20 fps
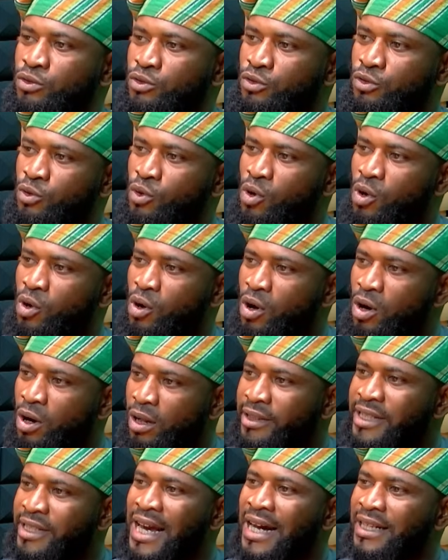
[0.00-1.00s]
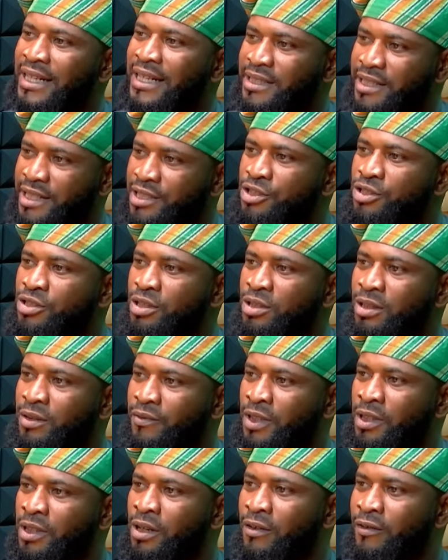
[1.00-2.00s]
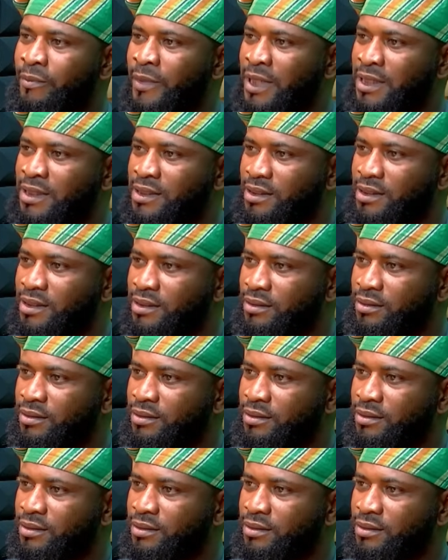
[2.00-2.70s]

to call the attention of the government